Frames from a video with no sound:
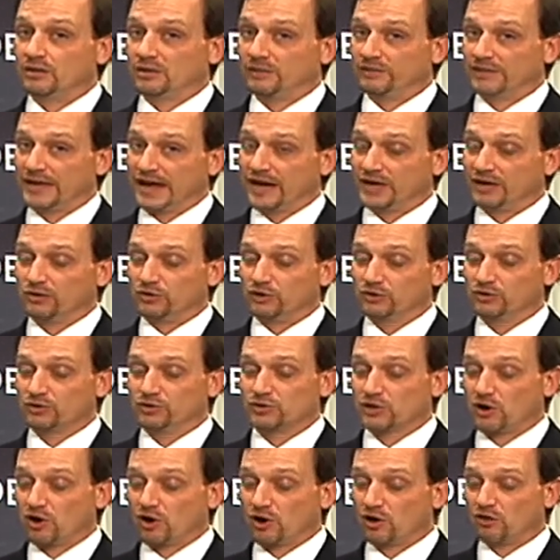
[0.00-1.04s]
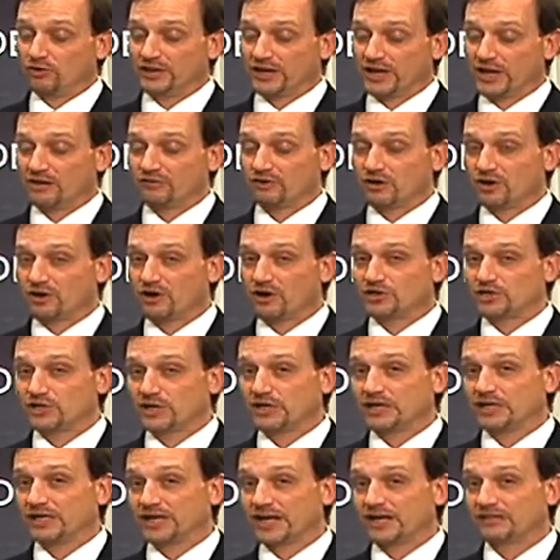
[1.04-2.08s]
that includes all the AVRs that
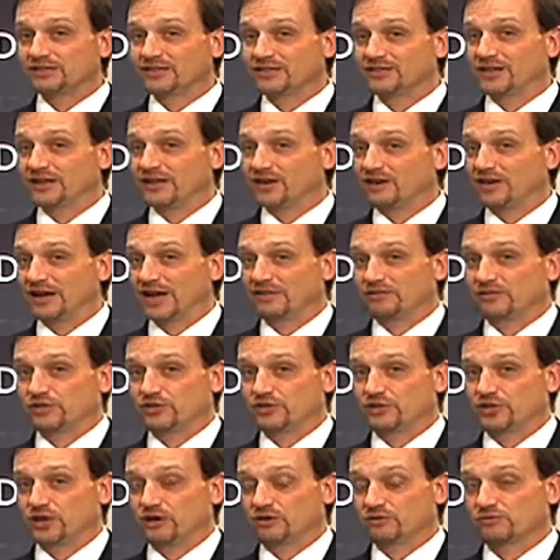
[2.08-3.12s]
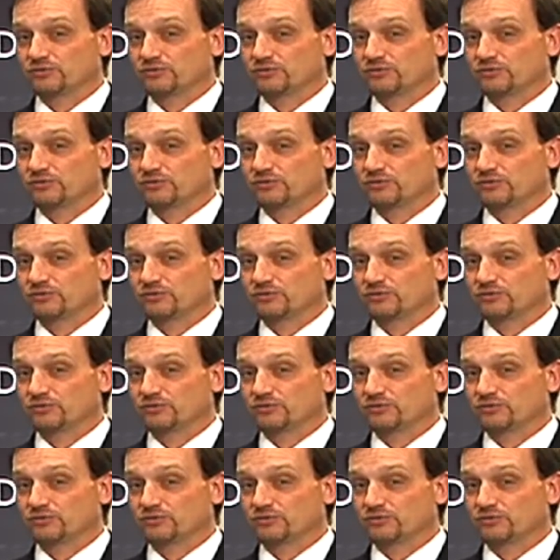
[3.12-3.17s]
connect to the internet this year.